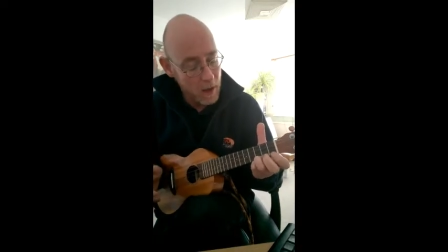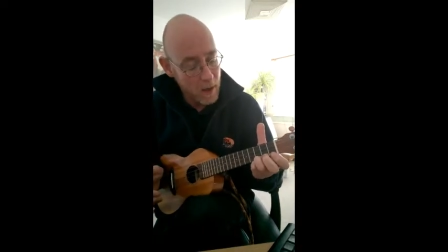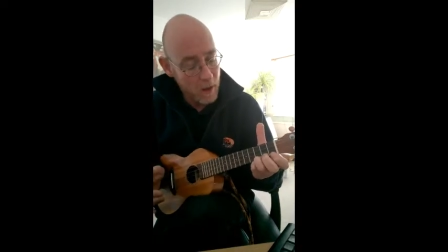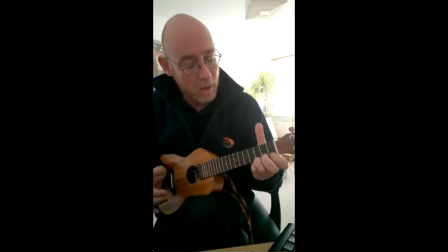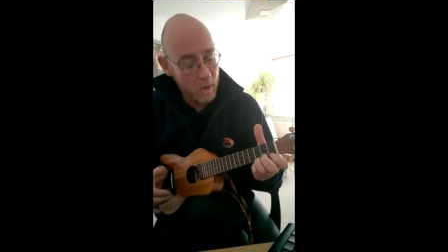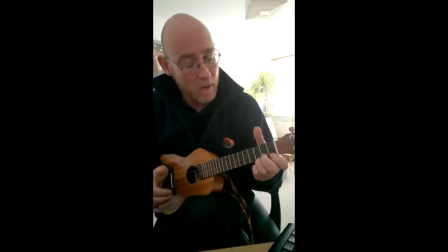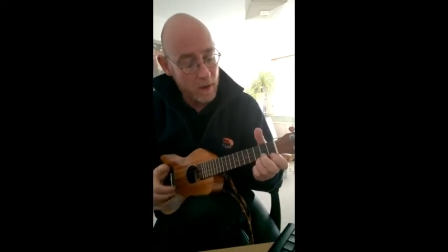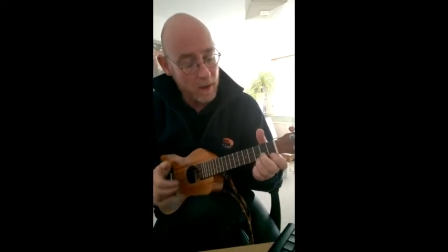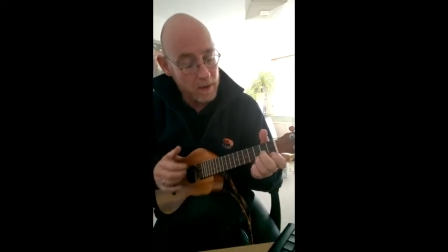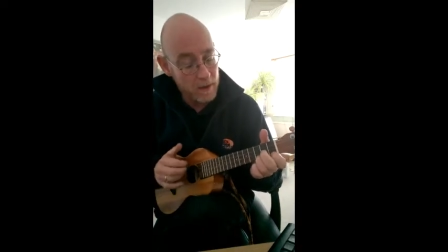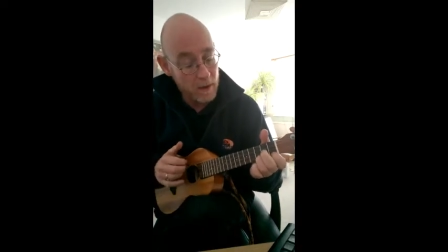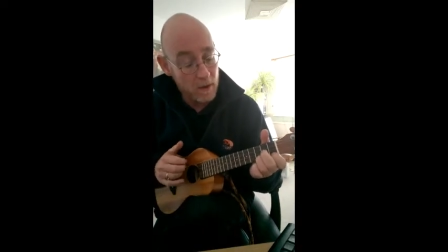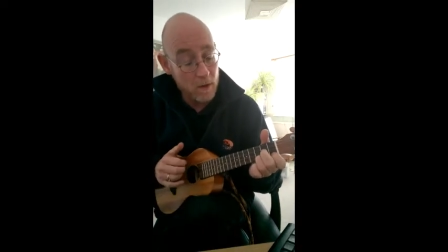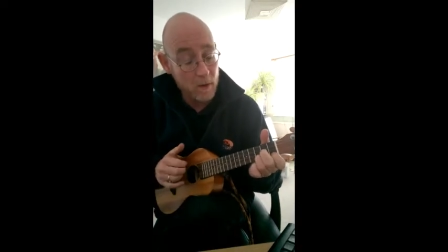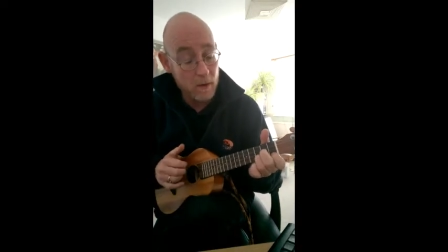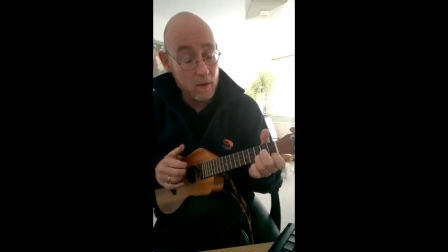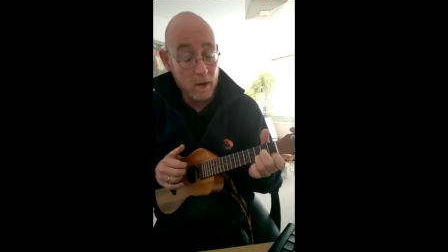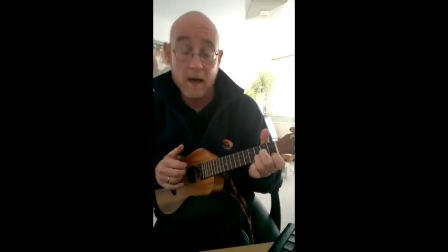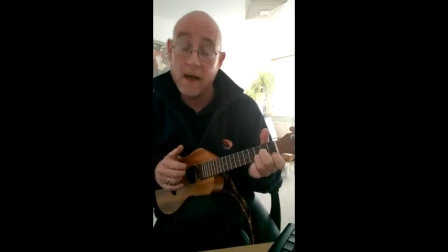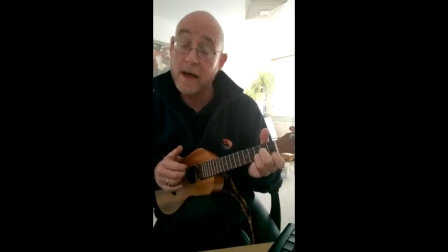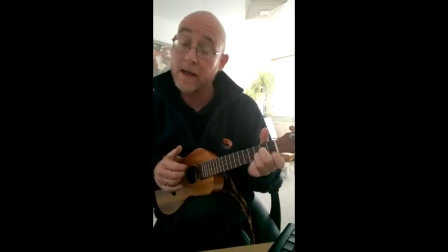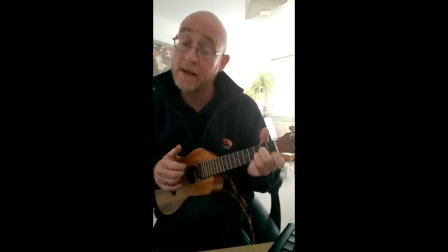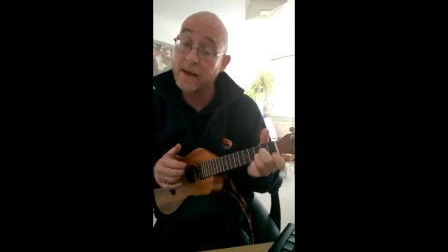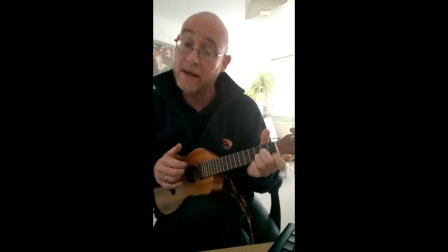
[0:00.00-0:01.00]
when
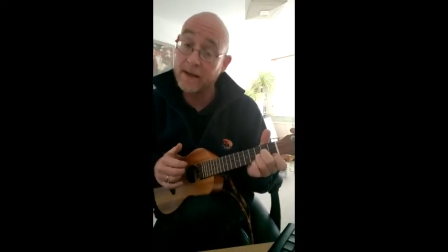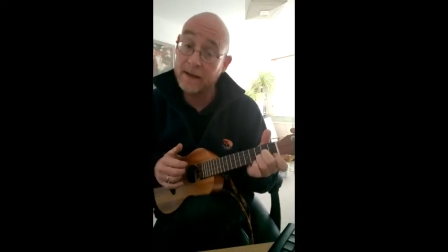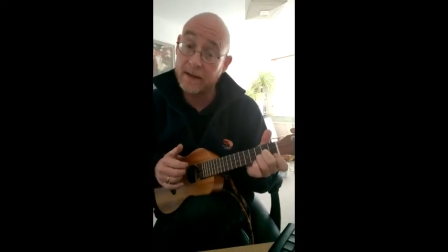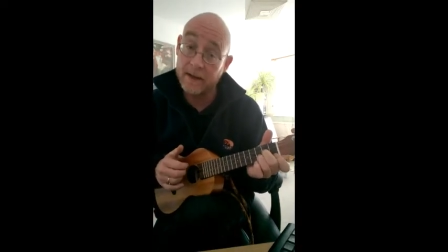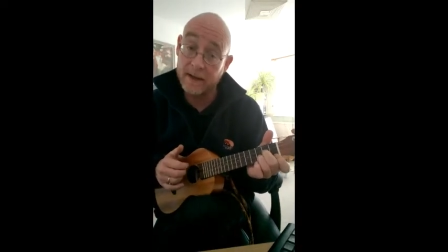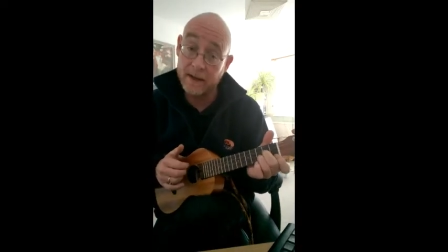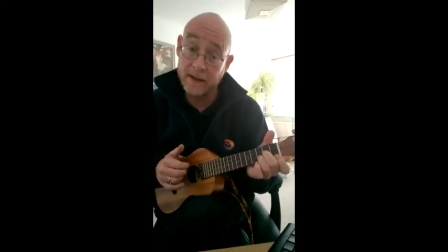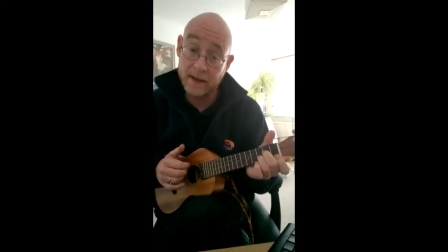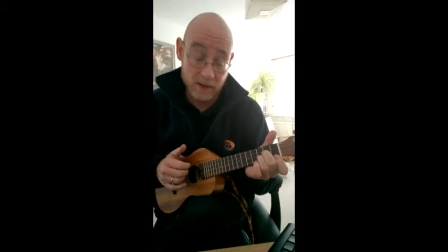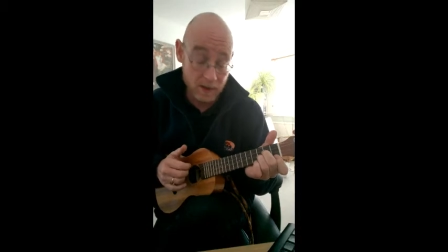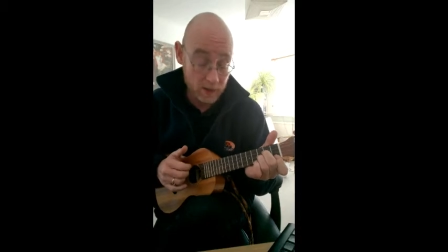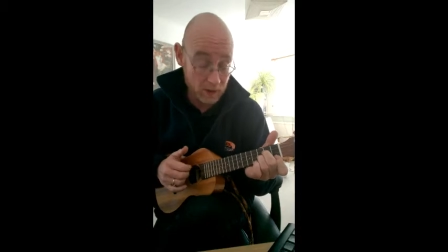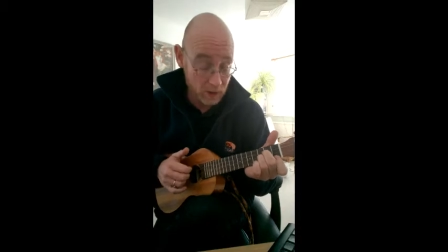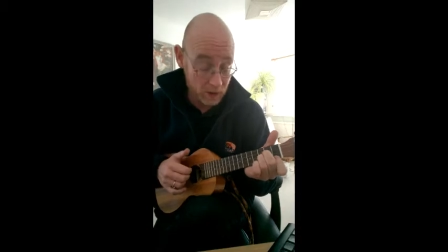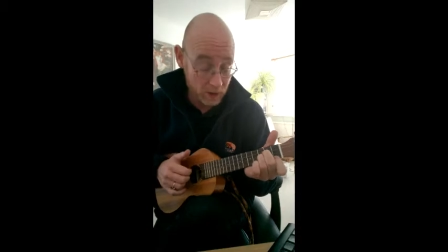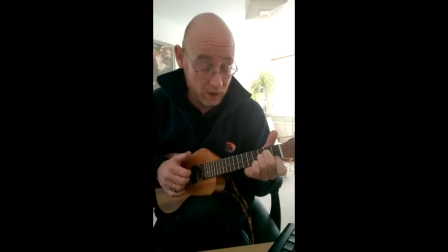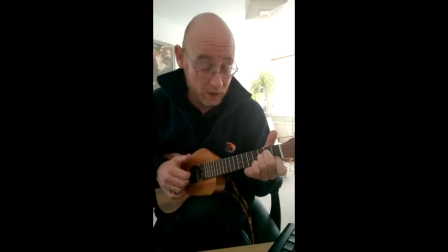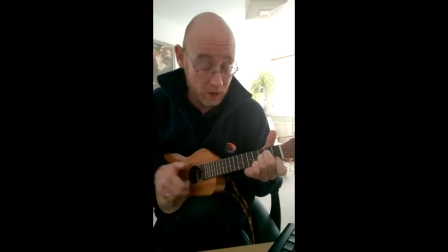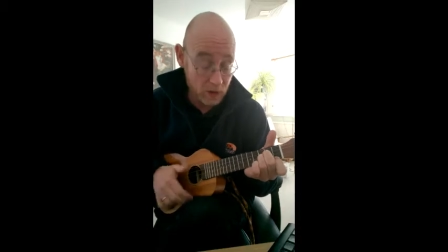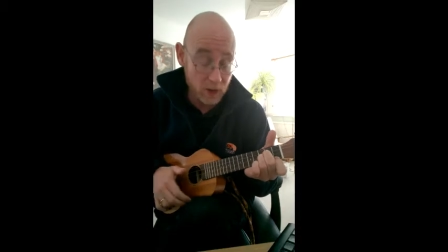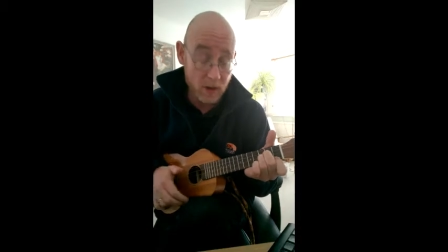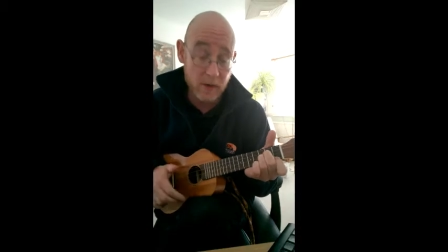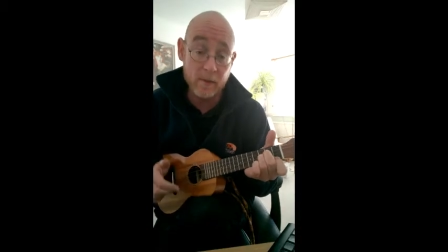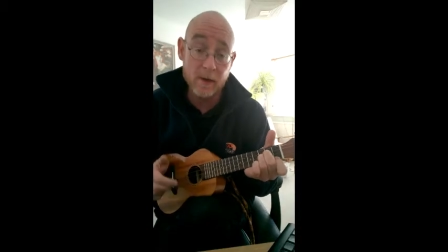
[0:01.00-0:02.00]
you're and then the
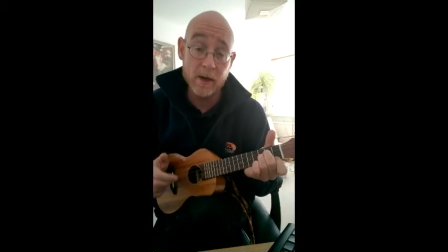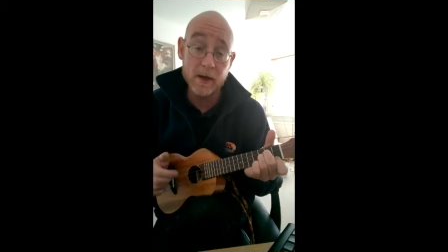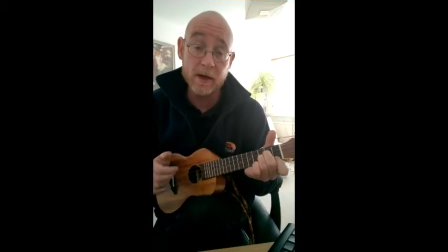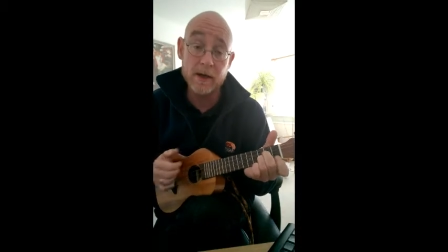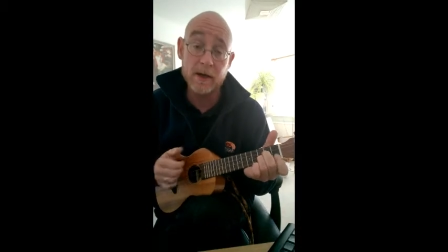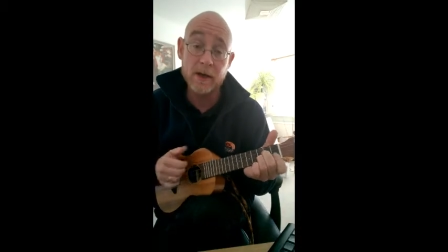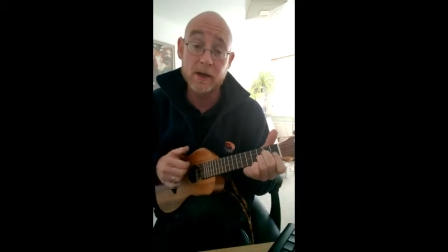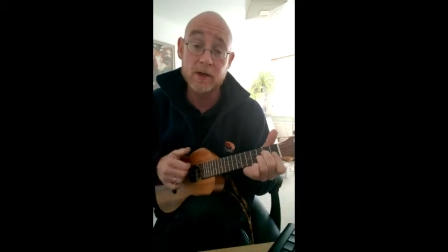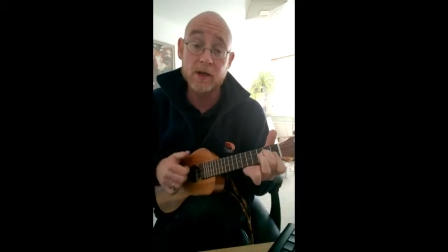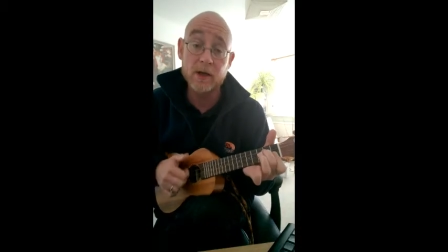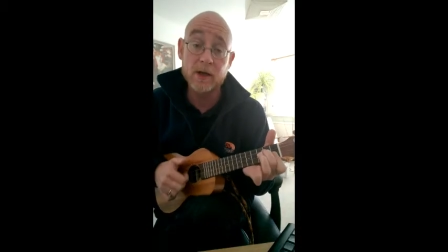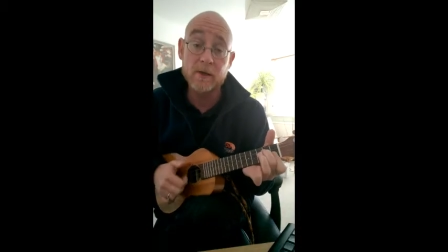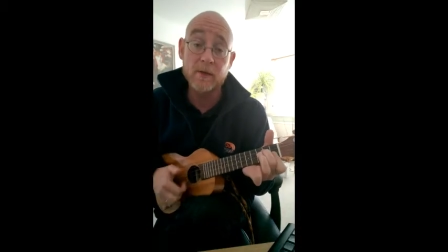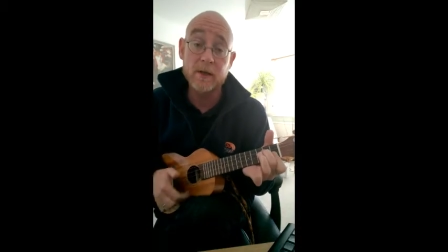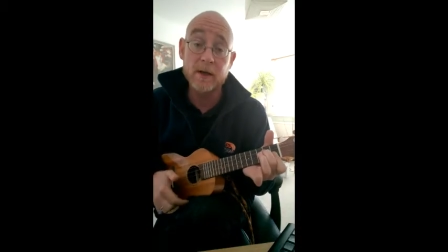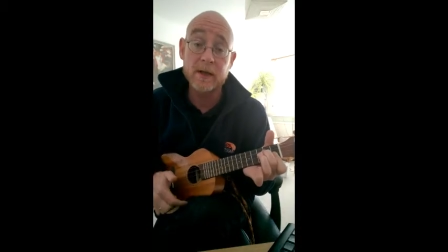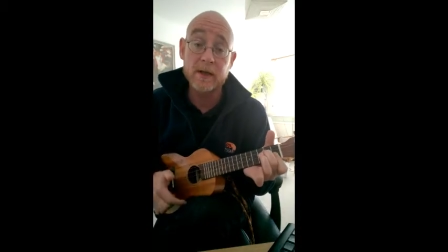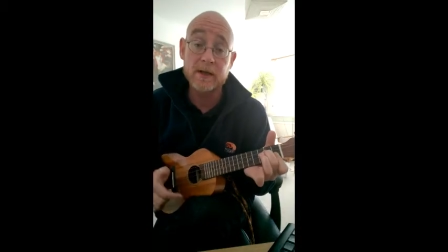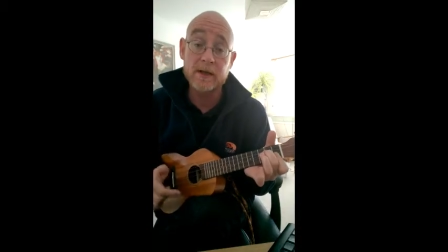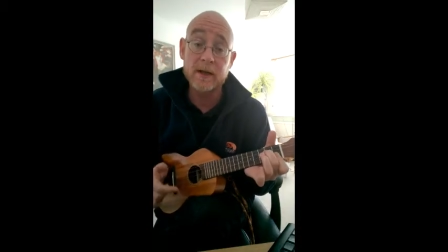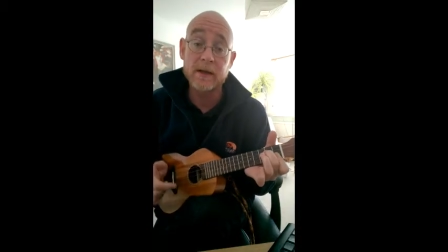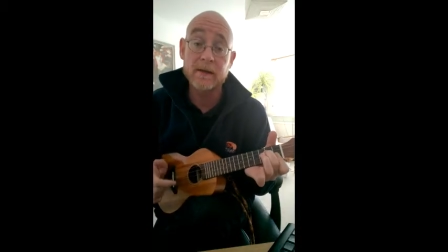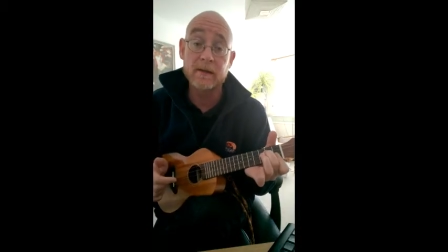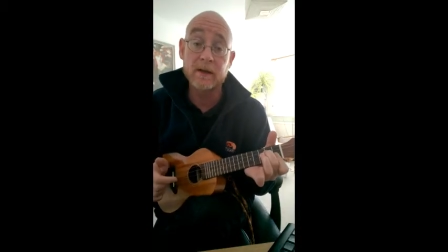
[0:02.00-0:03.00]
G minor, G minor
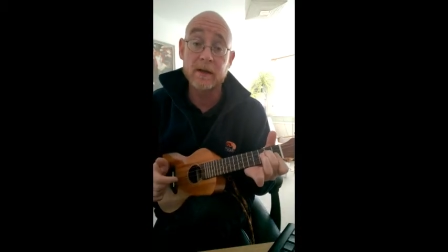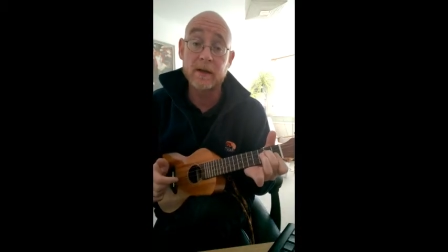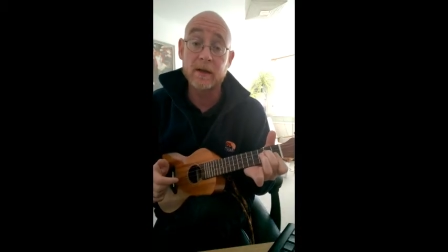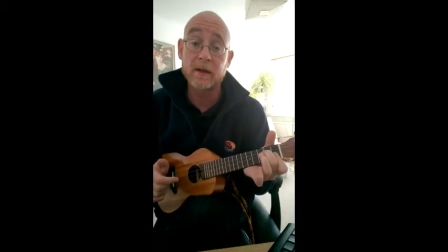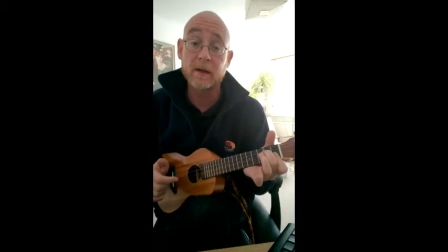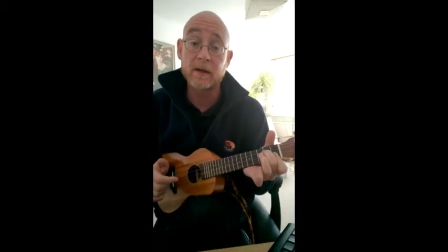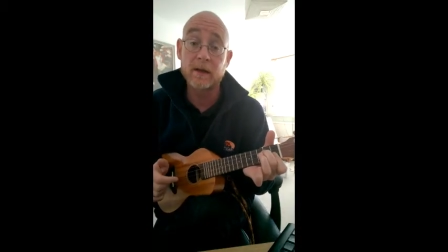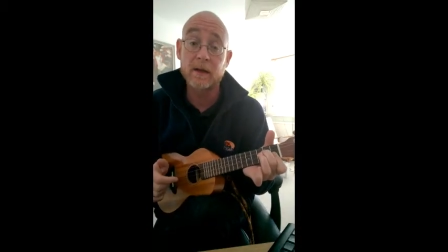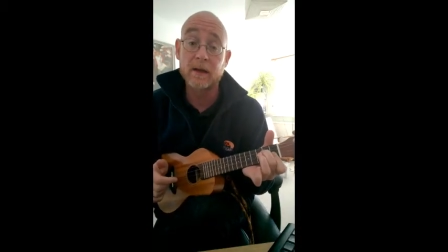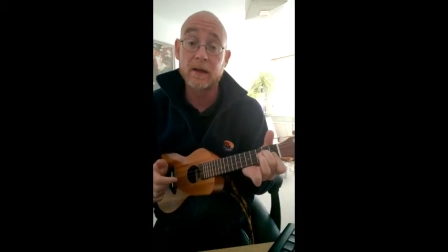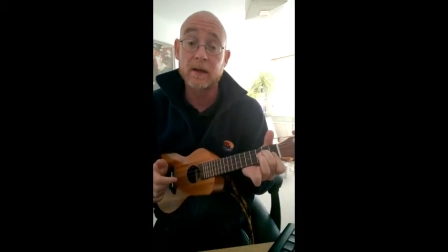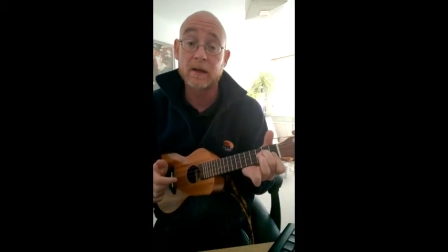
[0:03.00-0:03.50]
seventh,